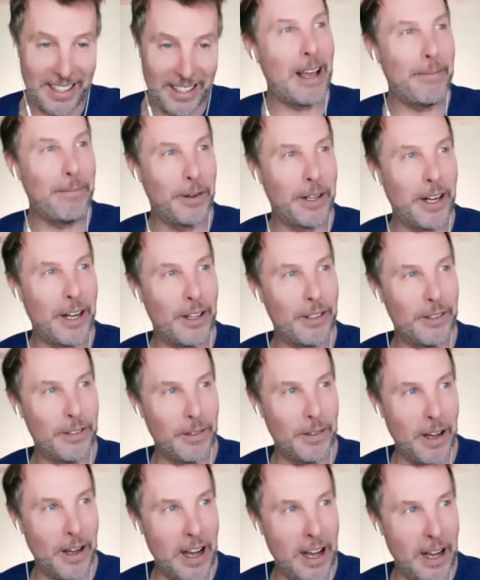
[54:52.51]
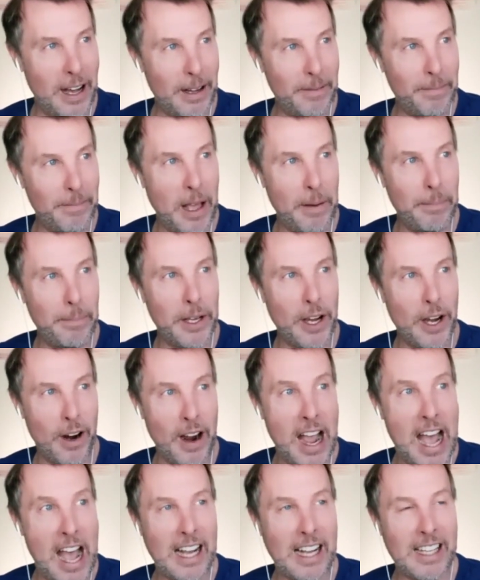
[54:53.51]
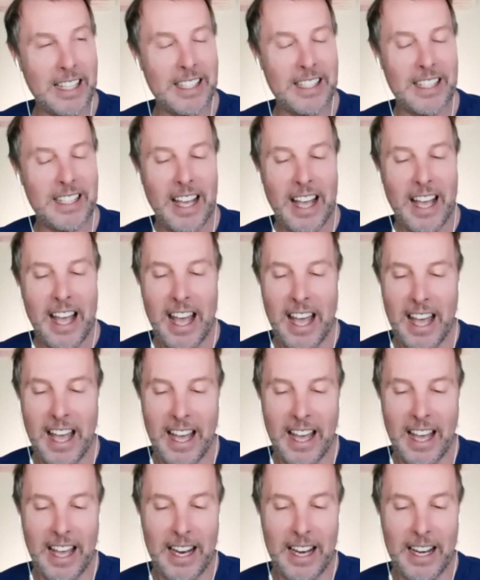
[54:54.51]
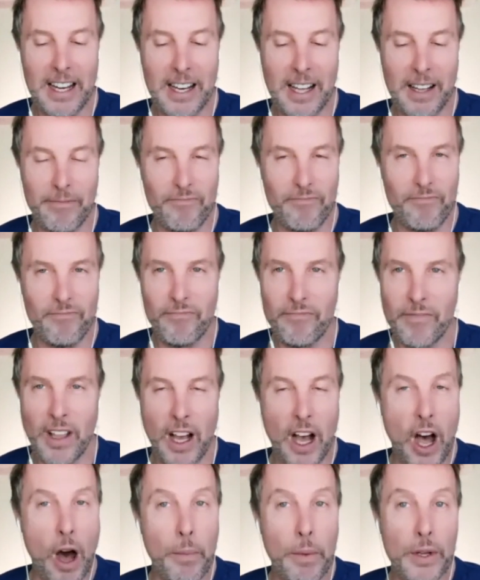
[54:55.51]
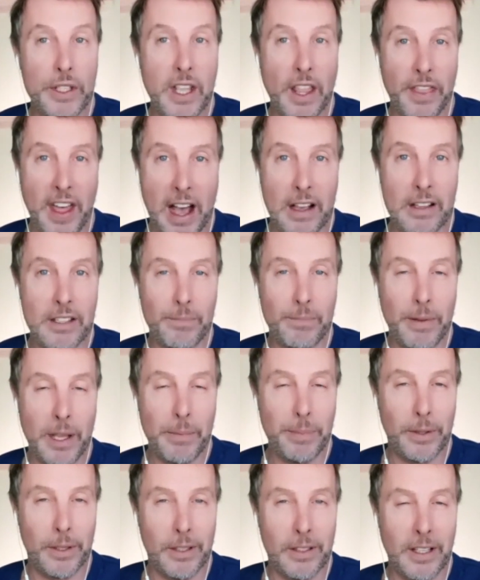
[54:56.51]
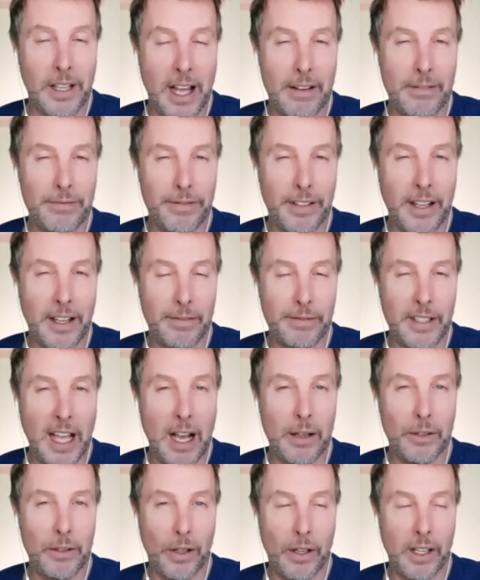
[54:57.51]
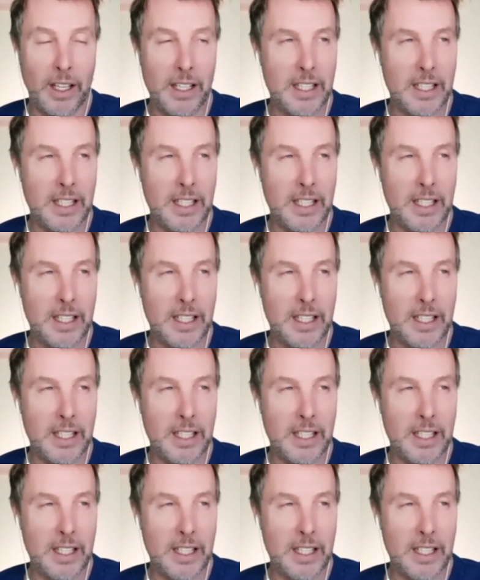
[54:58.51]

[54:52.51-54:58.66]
I put out um, MBRX, and almost a thousand people have have downloaded.